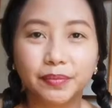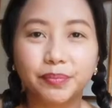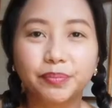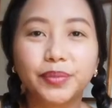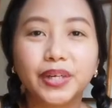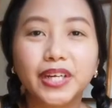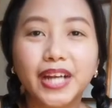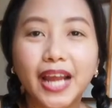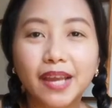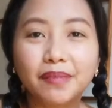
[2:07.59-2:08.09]

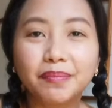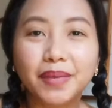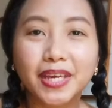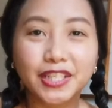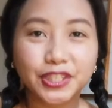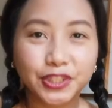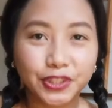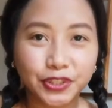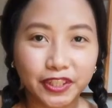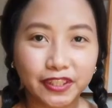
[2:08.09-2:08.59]
But I make
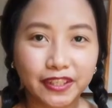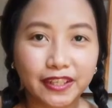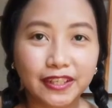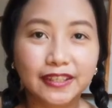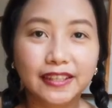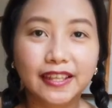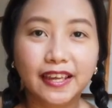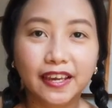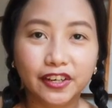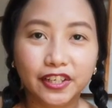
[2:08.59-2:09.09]
sure
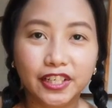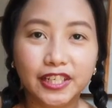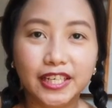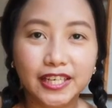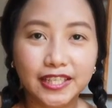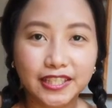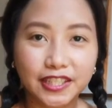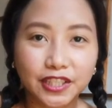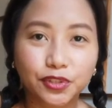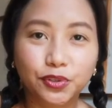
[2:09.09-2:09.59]
that they are
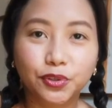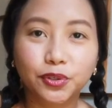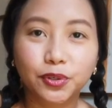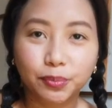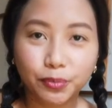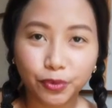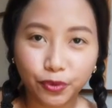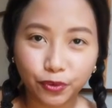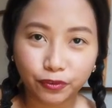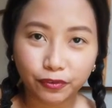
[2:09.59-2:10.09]
easy to
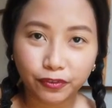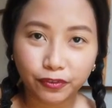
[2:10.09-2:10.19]
remove.